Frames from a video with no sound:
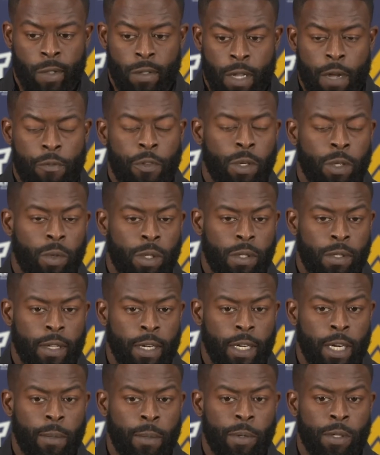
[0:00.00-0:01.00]
Definitely want to
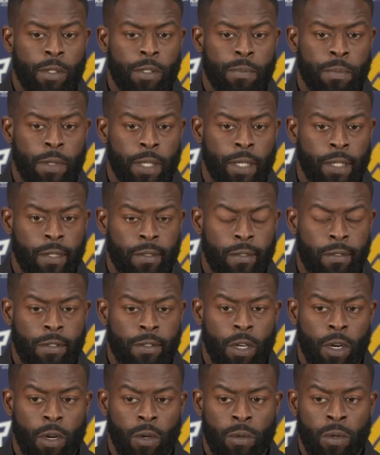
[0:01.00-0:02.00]
snug up on some things, and
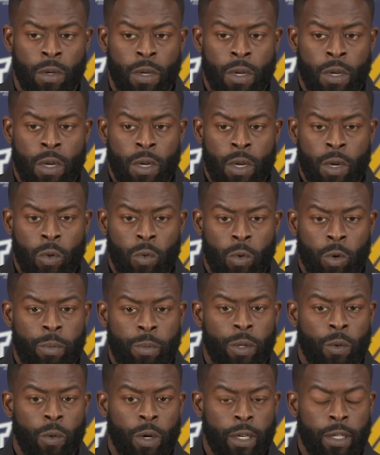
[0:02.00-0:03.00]
so we'll
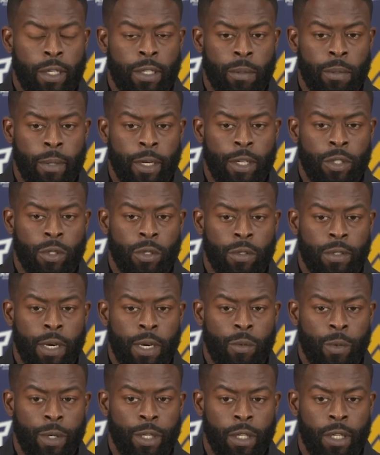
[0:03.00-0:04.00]
be working to make sure
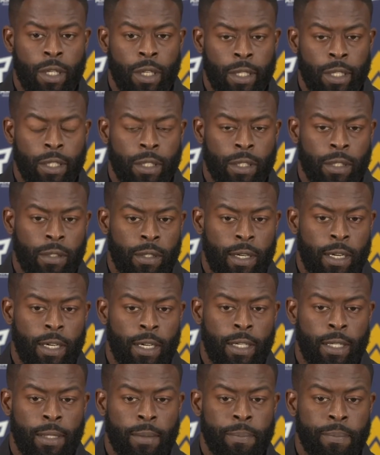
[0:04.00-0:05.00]
that we're cleaner
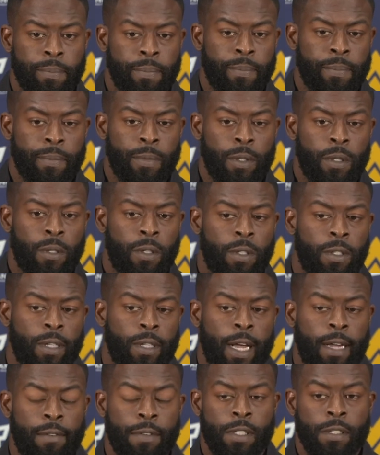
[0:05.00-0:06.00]
on,
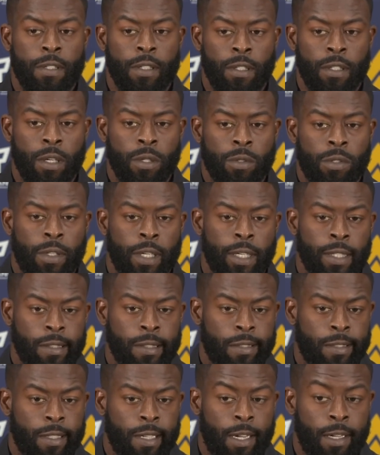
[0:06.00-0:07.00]
obviously, those
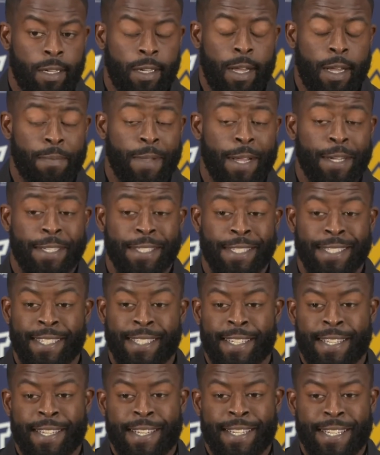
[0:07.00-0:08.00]
things. I'm not going to
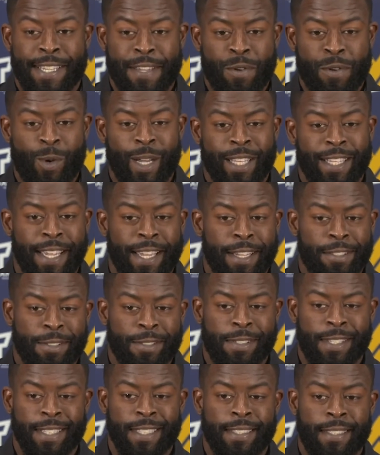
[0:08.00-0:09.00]
give away the
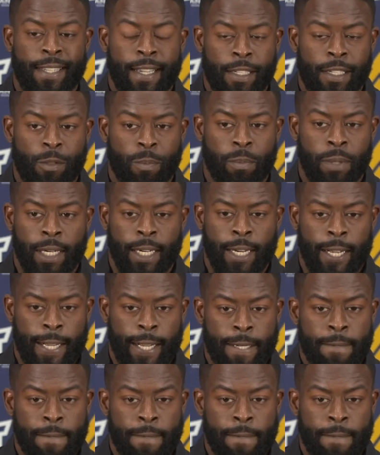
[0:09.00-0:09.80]
answers to the test, but